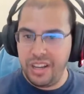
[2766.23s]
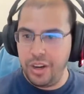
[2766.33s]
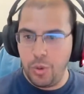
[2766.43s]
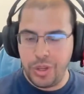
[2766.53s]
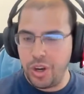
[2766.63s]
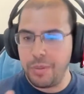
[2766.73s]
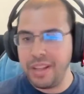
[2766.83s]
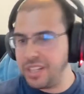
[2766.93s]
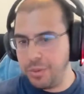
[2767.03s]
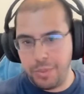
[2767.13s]
You know, we talked
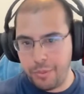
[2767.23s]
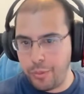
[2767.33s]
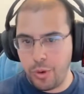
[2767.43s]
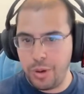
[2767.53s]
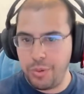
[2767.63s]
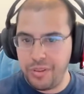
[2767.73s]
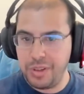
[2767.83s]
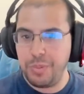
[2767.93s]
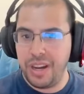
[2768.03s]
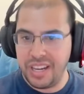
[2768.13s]
about this a little bit before in a
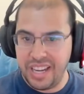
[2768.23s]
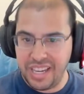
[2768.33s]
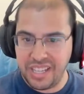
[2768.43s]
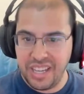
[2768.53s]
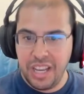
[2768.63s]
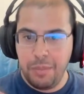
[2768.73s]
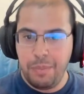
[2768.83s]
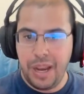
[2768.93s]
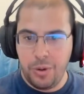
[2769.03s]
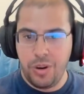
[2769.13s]
previous podcast.
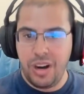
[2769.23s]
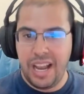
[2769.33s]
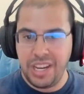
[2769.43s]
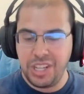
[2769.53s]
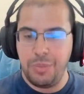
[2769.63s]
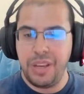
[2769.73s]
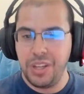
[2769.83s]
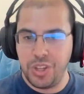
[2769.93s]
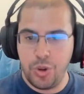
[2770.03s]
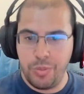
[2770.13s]
Power has to be
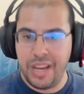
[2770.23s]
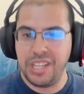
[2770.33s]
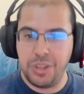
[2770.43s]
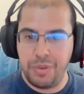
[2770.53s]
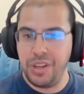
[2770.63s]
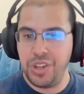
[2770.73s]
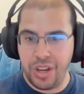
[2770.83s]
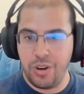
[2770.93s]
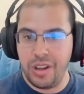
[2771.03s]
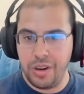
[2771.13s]
consumed as it's being
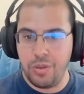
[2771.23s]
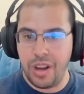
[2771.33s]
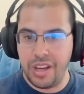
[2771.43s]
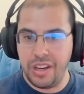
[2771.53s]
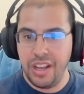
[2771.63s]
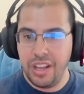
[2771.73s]
generated, right?